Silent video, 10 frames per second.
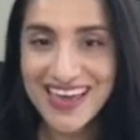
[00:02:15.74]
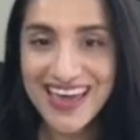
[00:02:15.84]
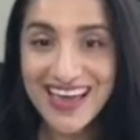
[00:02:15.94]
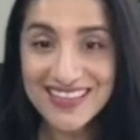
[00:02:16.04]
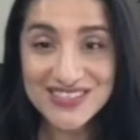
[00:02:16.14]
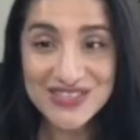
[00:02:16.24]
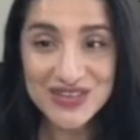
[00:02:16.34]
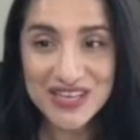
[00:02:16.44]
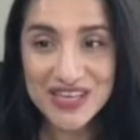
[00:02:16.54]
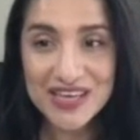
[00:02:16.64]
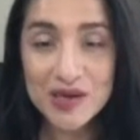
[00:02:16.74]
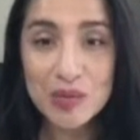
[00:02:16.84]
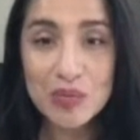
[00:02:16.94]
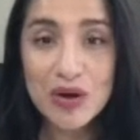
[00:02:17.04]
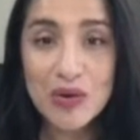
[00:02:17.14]
Alistair and
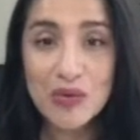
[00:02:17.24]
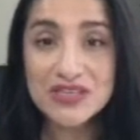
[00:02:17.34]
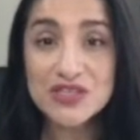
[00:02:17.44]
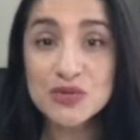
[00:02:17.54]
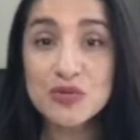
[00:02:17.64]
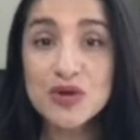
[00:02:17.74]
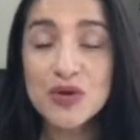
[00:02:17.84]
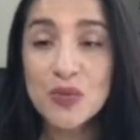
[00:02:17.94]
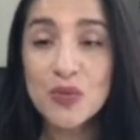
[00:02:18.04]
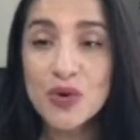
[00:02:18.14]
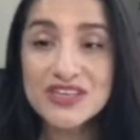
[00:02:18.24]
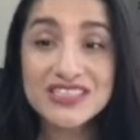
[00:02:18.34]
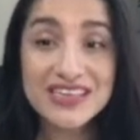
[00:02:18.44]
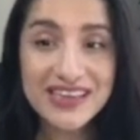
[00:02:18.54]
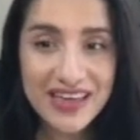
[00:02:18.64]
Kip are going to work
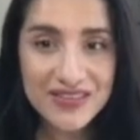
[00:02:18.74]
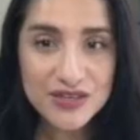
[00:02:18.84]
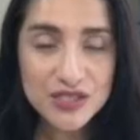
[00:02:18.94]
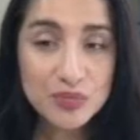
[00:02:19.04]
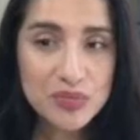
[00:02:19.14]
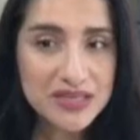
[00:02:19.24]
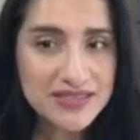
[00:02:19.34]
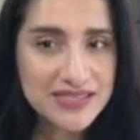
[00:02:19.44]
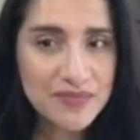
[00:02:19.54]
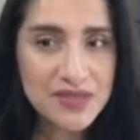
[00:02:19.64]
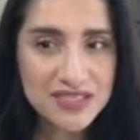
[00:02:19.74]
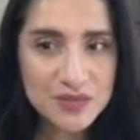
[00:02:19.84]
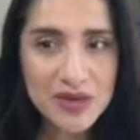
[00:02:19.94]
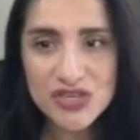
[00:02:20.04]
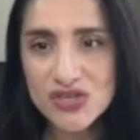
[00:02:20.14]
together to build something
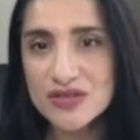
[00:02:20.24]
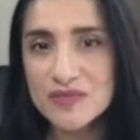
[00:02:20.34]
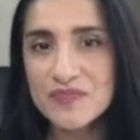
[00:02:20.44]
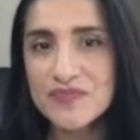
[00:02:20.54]
special.